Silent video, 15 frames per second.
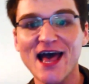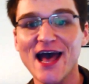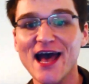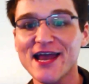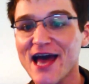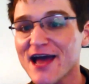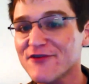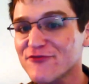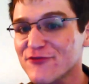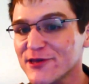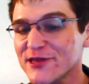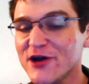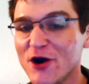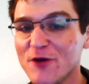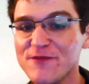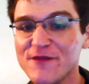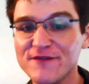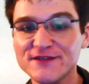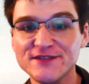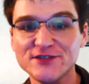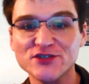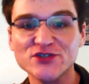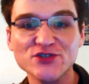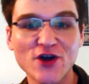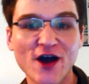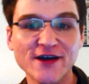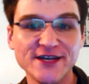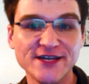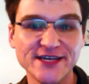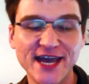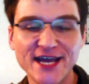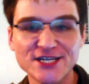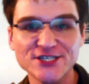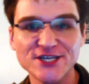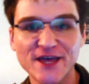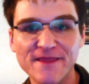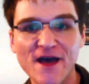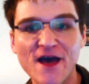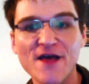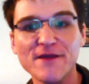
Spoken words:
and I really hope that this is a strong indication